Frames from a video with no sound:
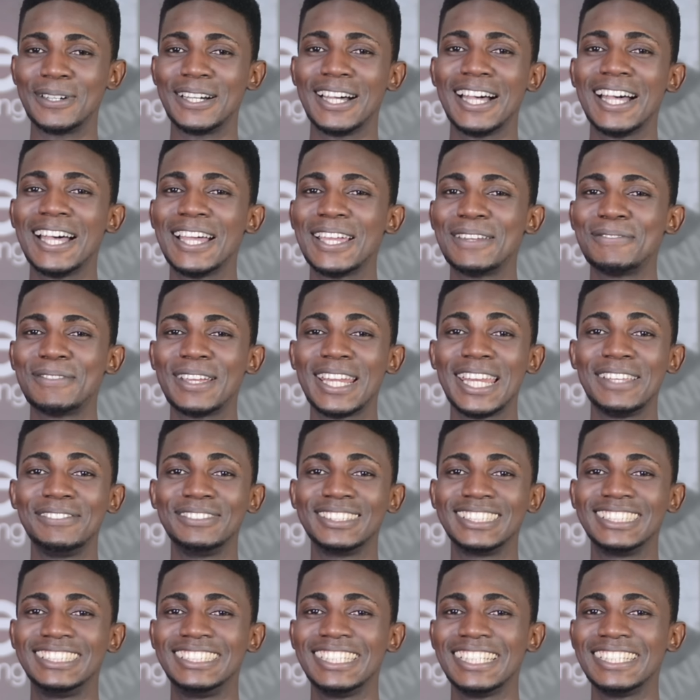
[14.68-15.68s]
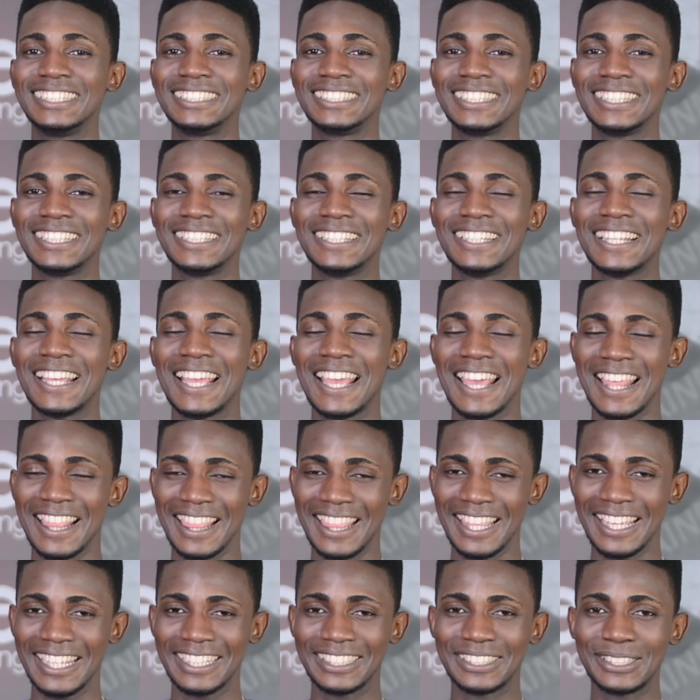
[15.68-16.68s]
Hi, my name is Jason.
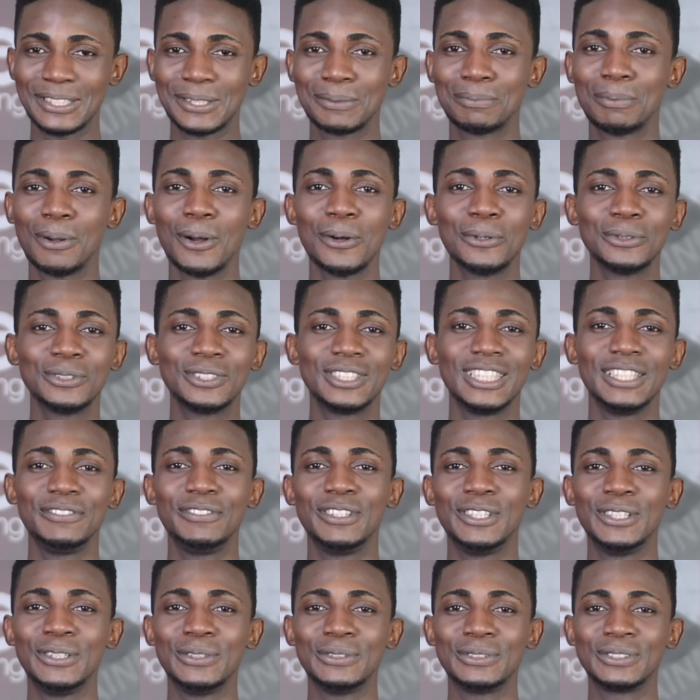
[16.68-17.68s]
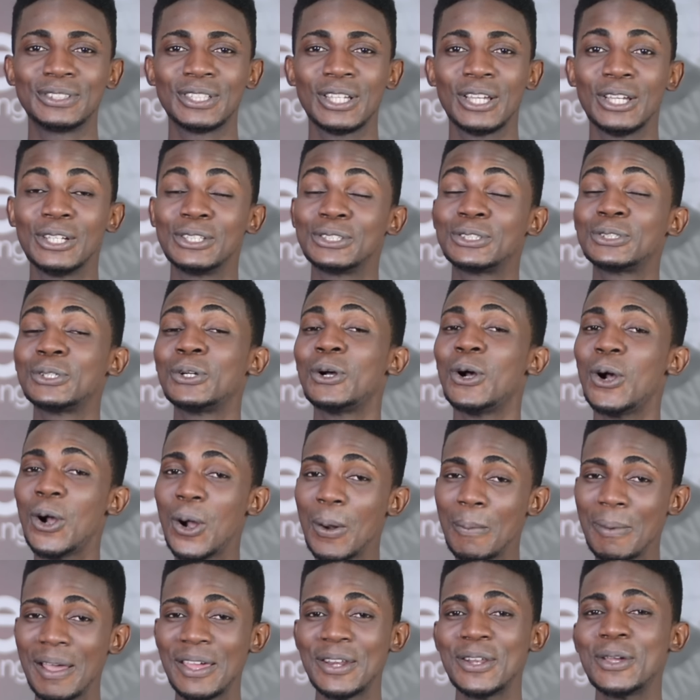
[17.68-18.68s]
This is Pulse T V News. So all
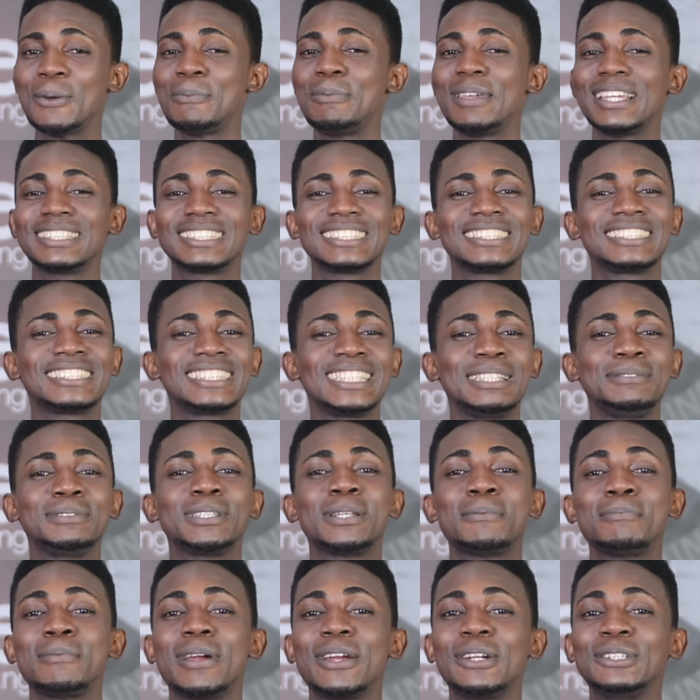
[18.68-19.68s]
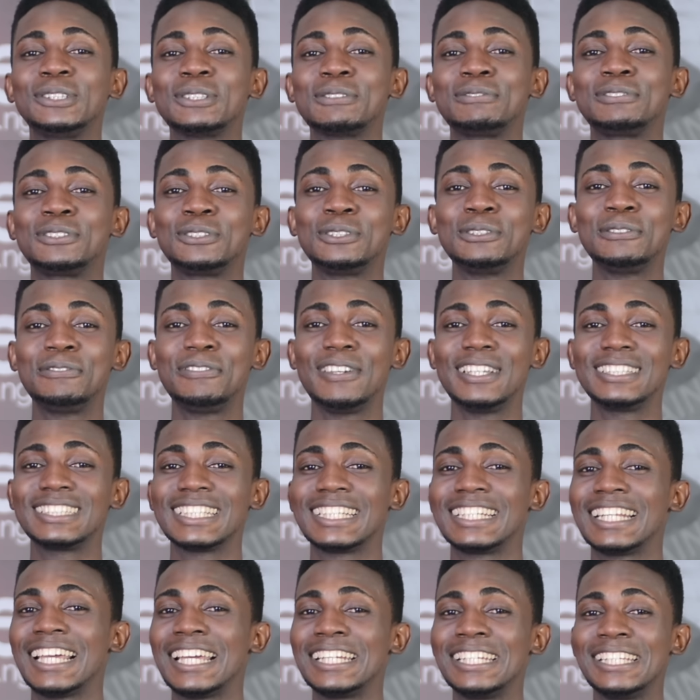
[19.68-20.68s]
might not be as it seems in marriage of two face
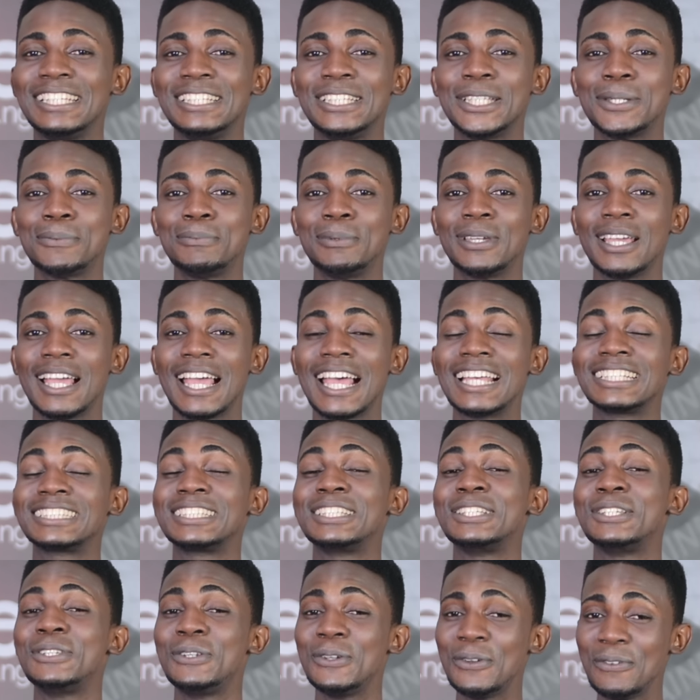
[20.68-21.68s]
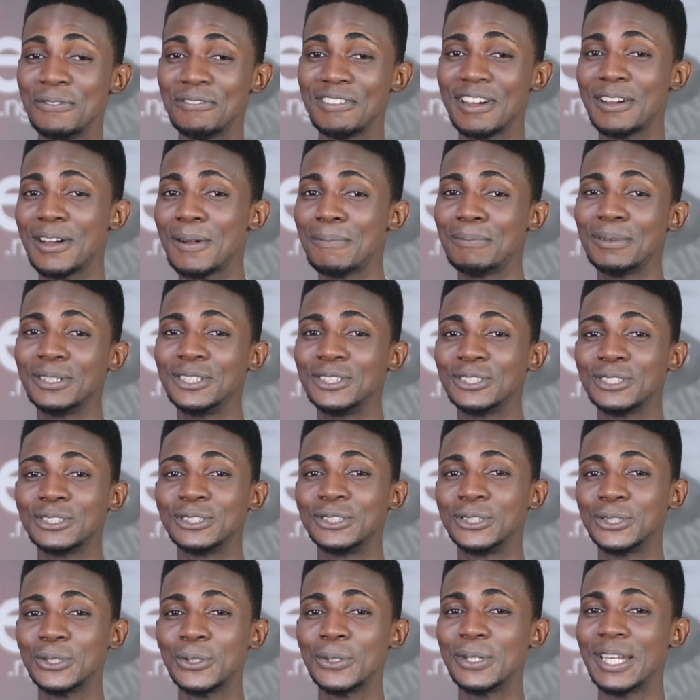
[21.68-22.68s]
and Annie Idibia, as the new viral picture
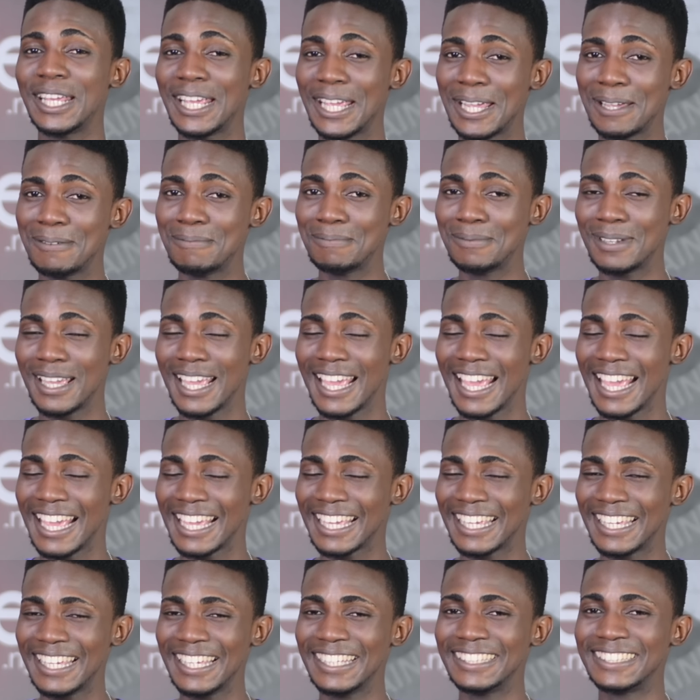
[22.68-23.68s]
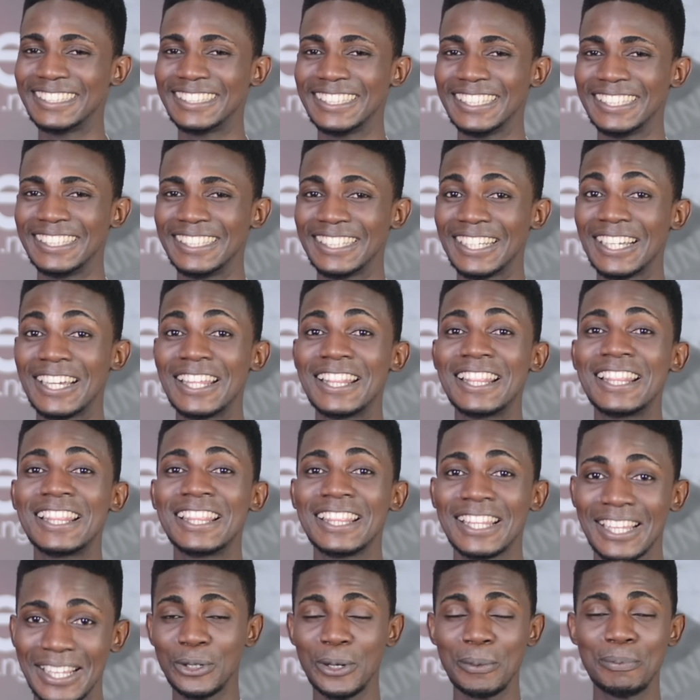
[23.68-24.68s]
showed him kissing
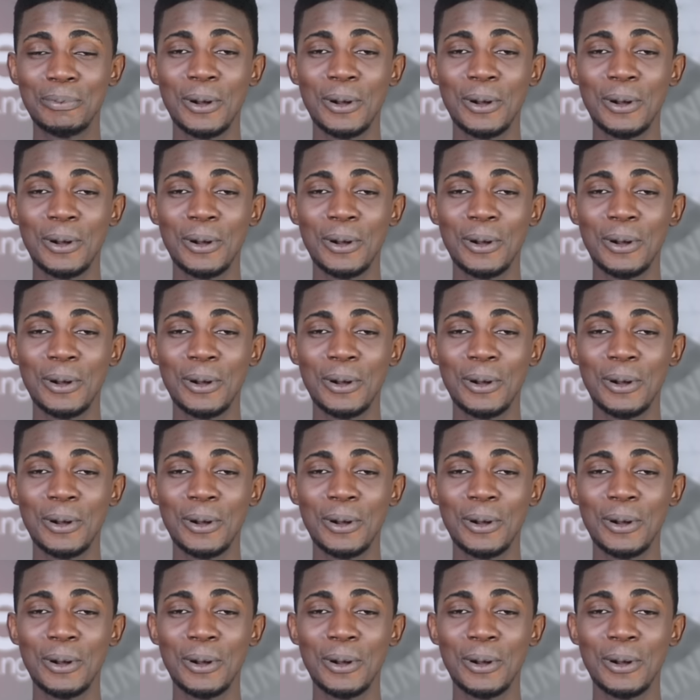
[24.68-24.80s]
another.